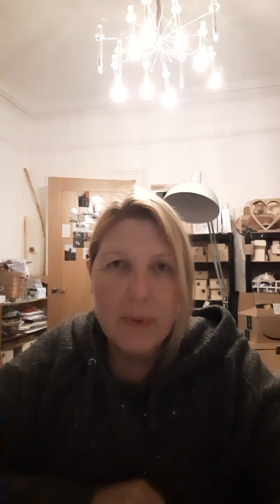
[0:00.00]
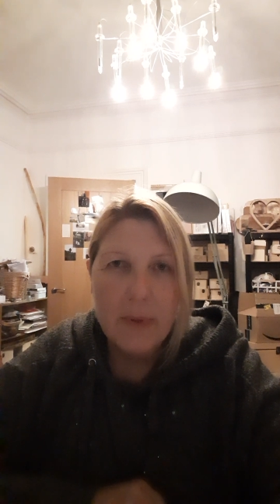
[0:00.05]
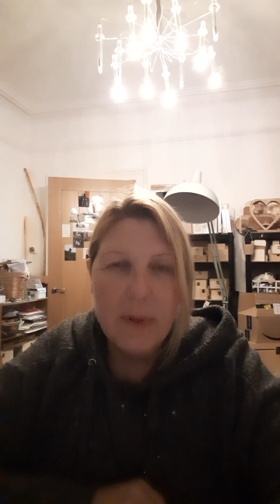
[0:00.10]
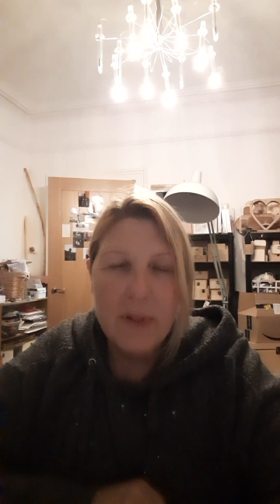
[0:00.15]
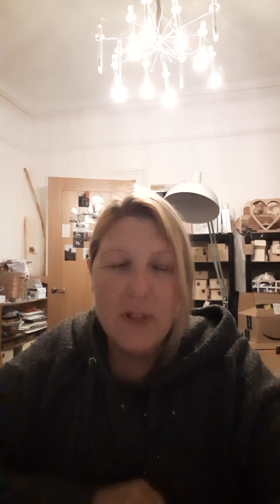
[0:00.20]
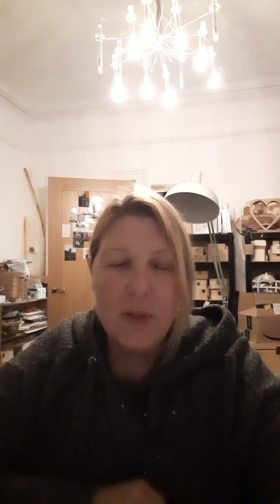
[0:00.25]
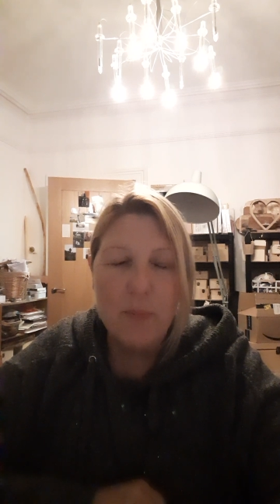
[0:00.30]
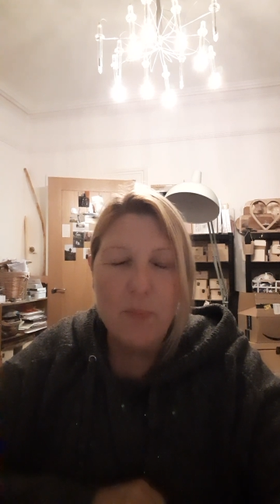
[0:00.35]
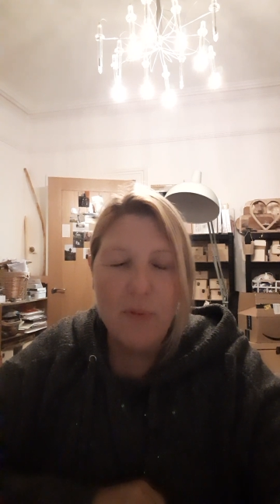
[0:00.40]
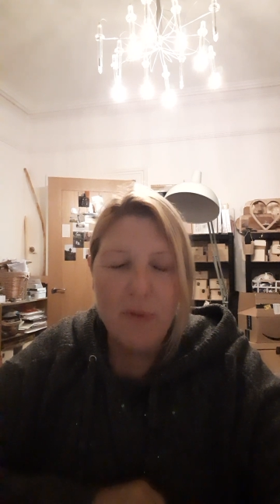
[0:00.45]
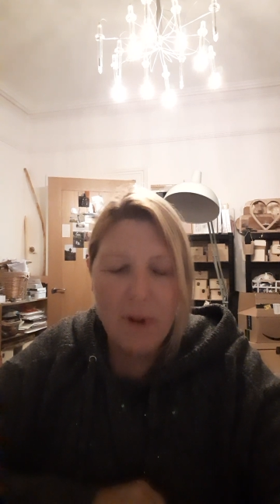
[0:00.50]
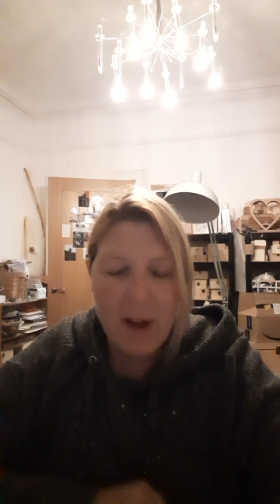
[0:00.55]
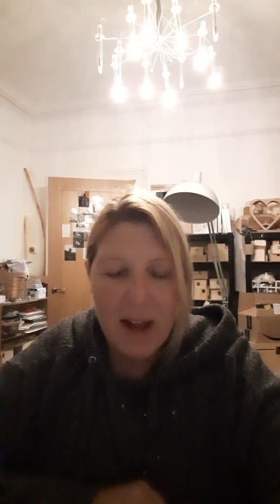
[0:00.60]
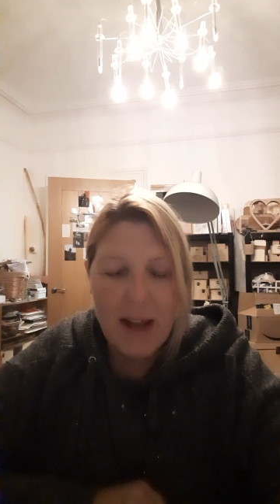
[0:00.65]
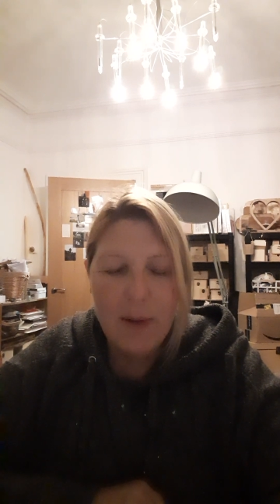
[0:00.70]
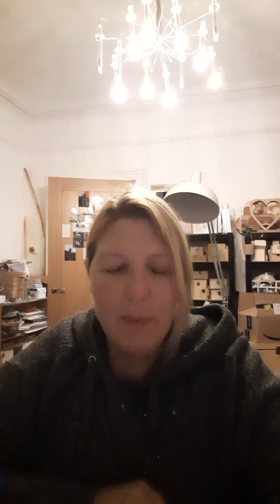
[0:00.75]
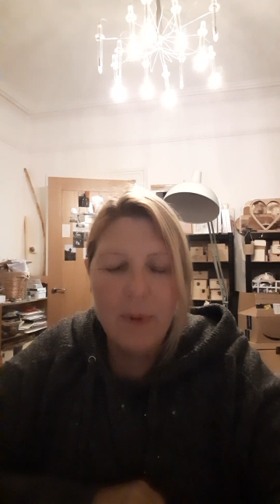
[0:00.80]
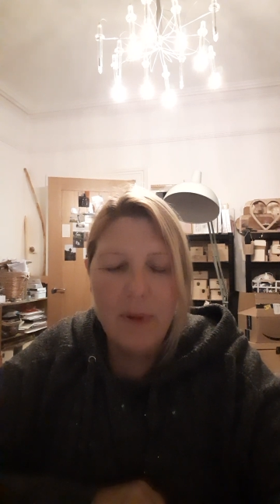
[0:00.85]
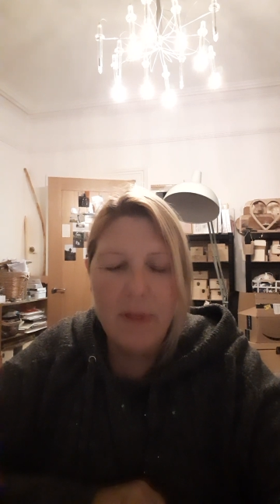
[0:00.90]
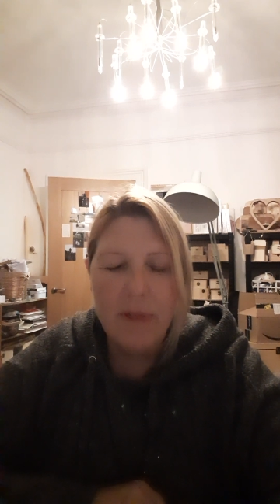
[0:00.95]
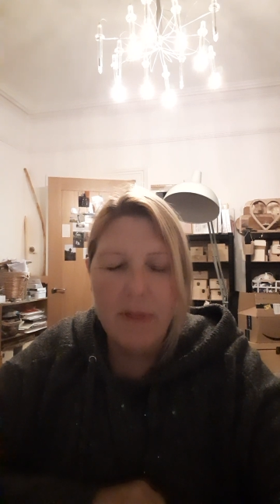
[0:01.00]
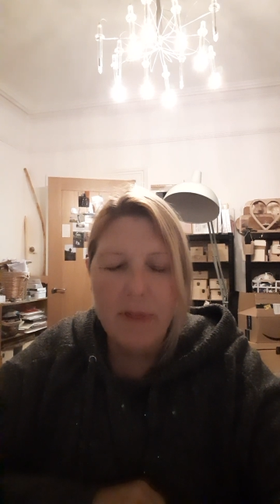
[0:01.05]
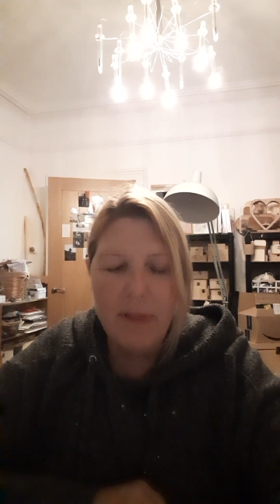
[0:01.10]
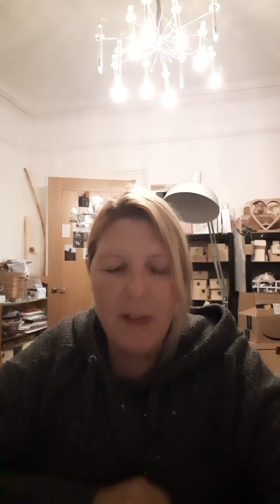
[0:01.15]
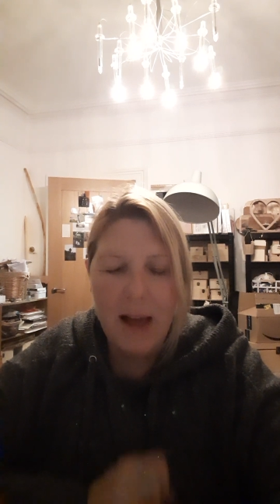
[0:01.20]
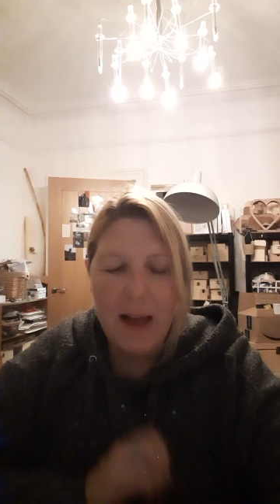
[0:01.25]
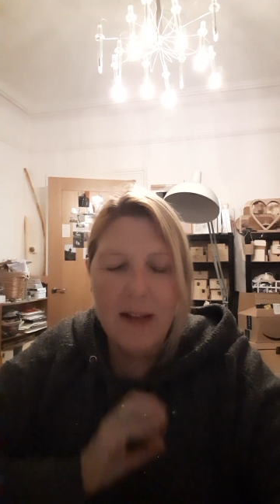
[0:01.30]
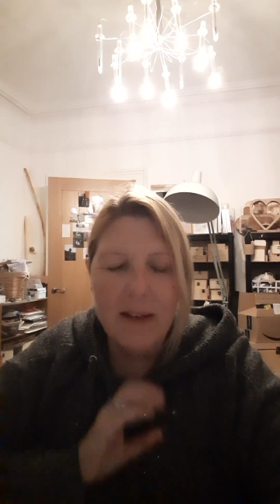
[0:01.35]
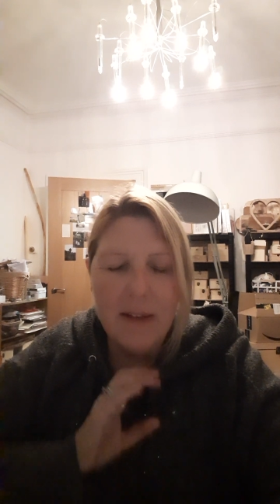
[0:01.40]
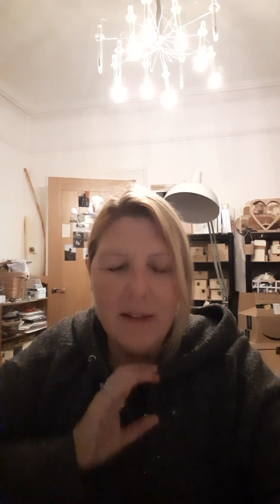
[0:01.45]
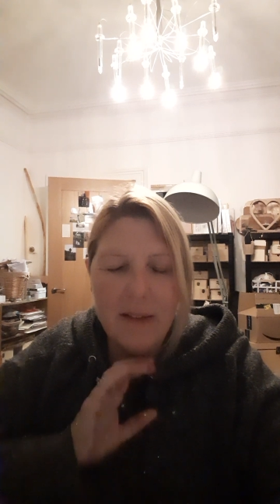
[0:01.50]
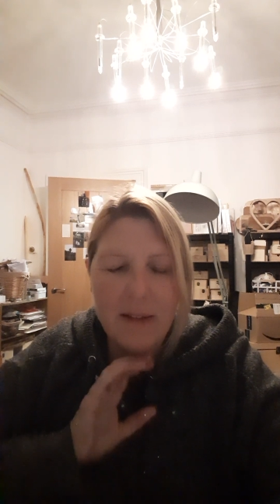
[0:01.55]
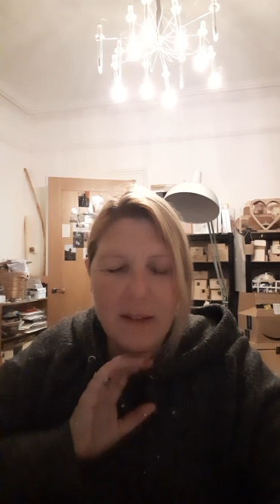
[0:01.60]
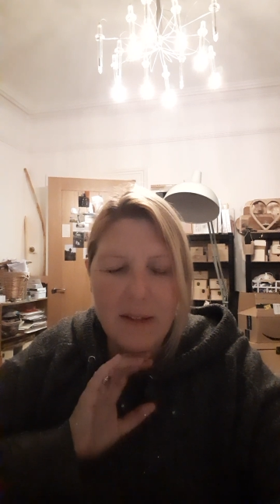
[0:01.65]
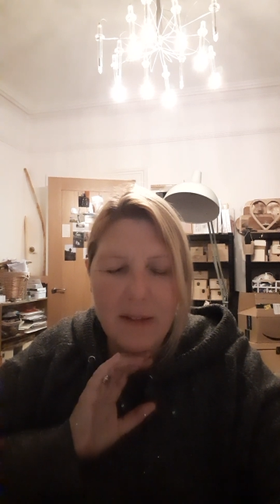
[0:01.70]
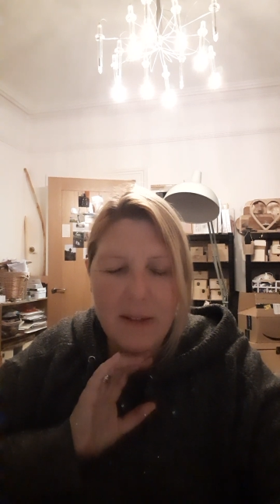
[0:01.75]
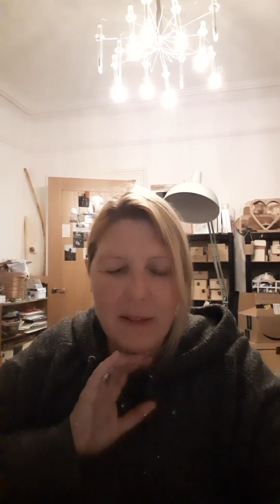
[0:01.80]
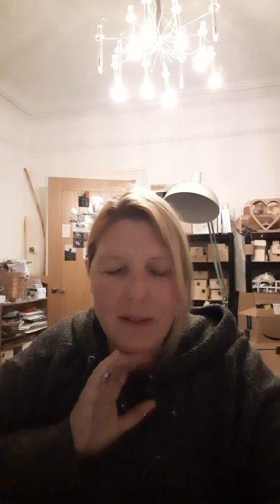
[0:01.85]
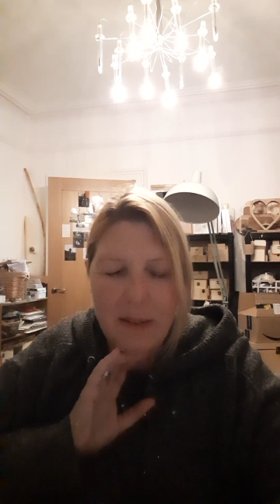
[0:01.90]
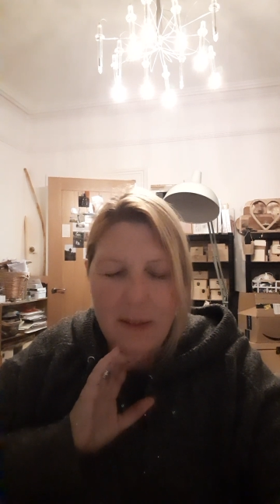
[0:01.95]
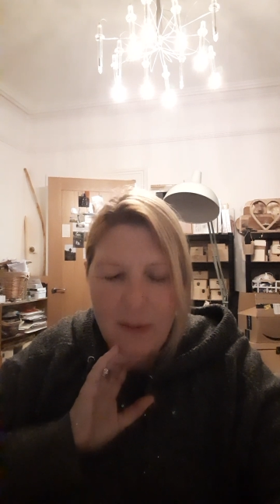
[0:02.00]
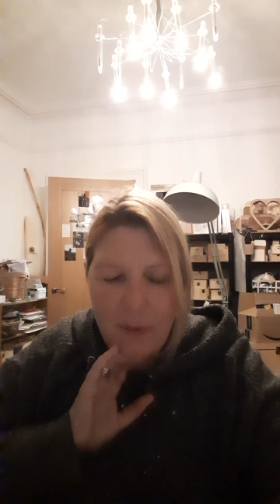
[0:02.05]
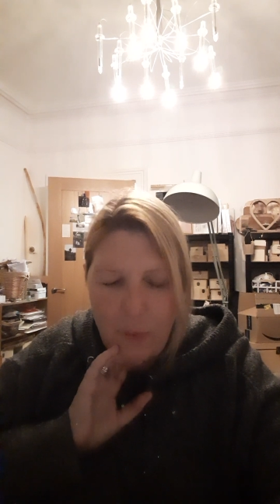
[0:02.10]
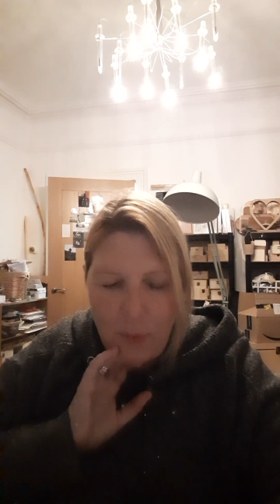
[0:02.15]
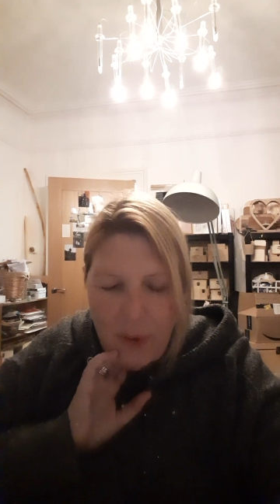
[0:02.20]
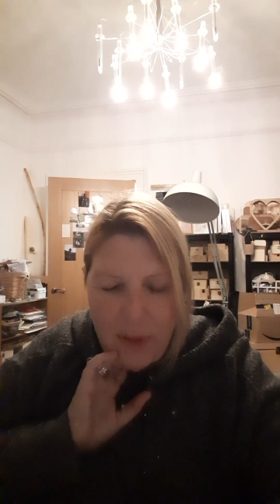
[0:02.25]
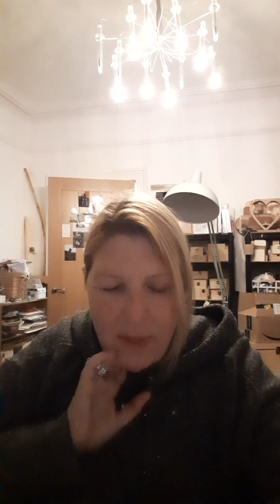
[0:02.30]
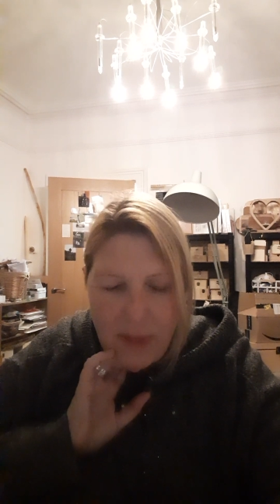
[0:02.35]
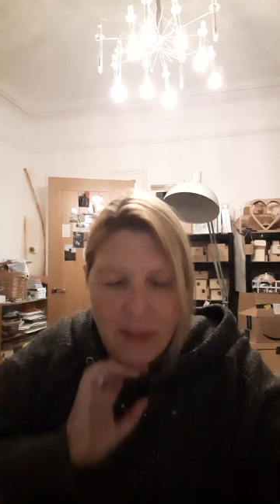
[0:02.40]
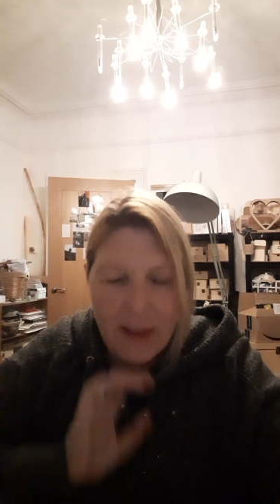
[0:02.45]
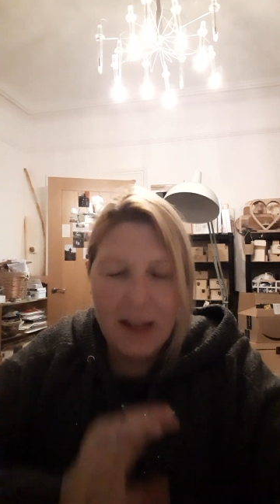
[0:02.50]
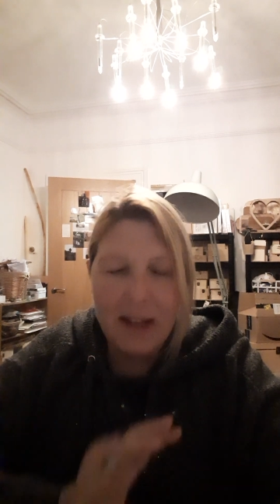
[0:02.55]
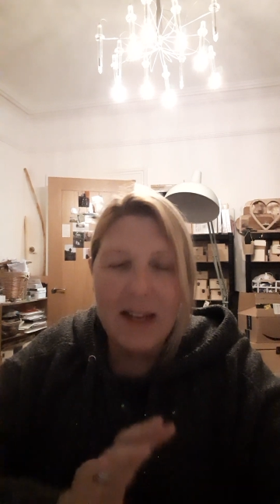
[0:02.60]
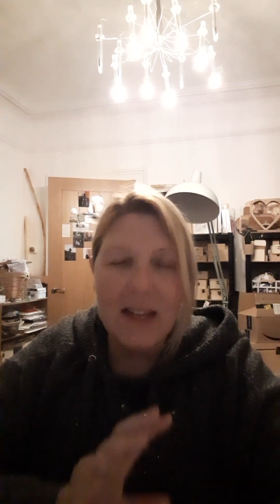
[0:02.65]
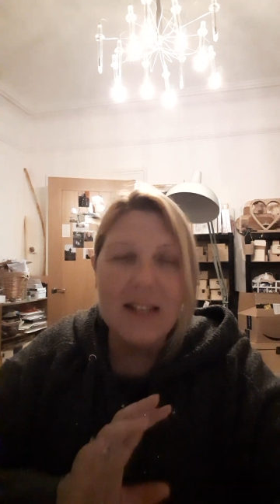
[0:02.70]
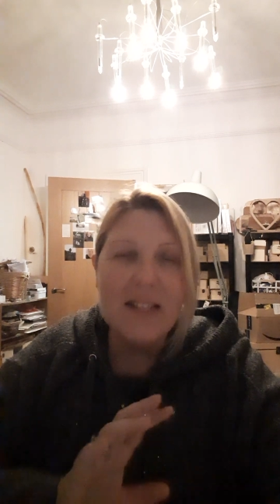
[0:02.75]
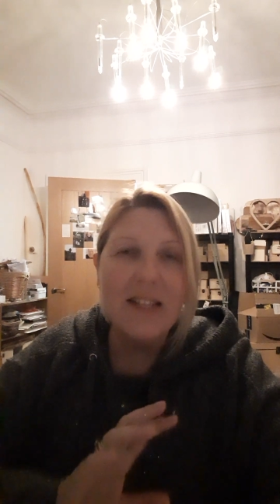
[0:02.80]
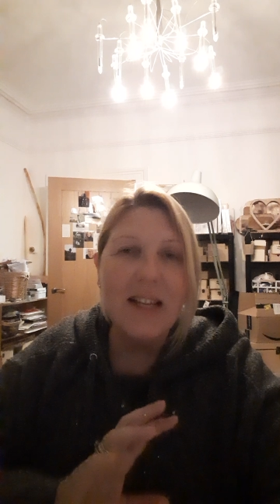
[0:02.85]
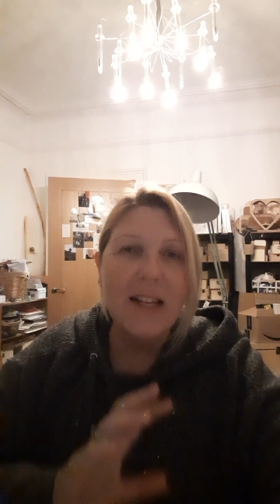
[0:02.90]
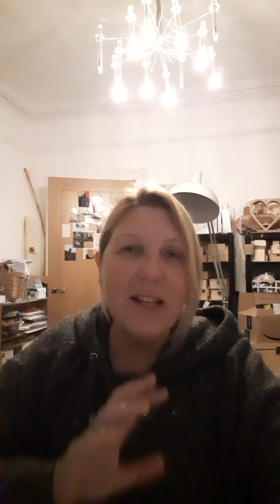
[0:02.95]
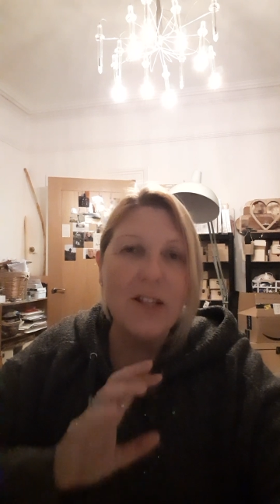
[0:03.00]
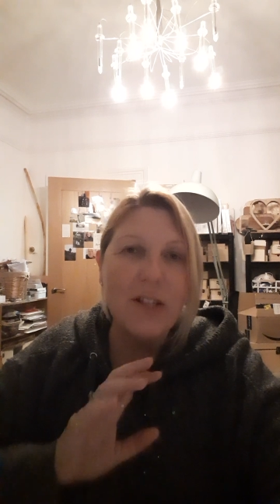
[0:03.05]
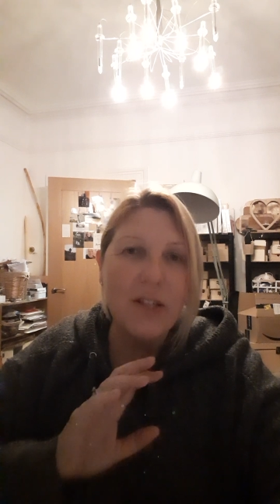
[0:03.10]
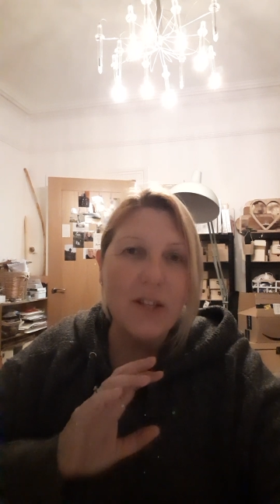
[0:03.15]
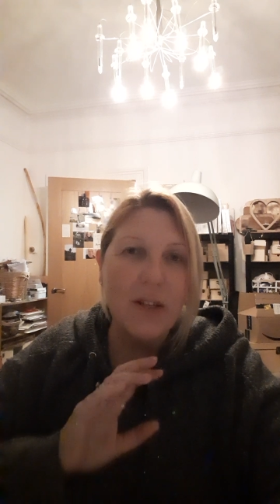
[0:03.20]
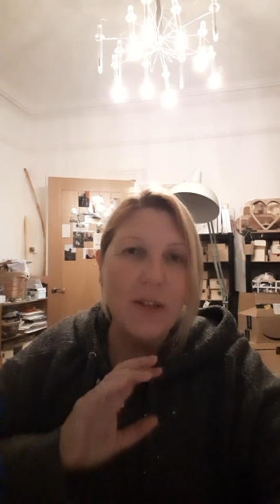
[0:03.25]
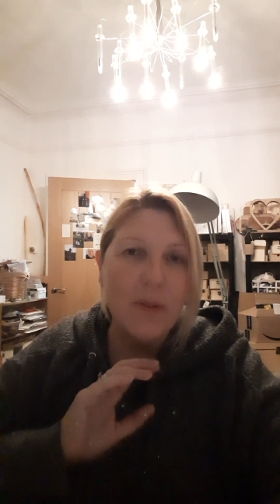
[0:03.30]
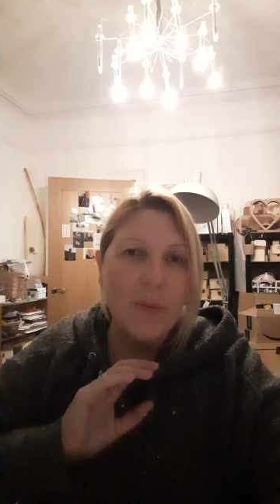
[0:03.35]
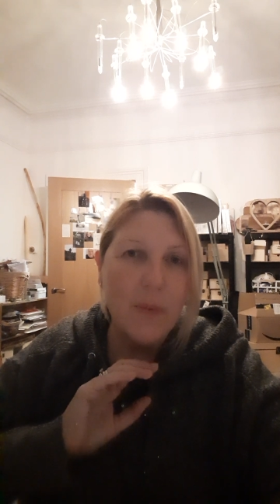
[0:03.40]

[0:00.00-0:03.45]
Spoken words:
So pray with that intention,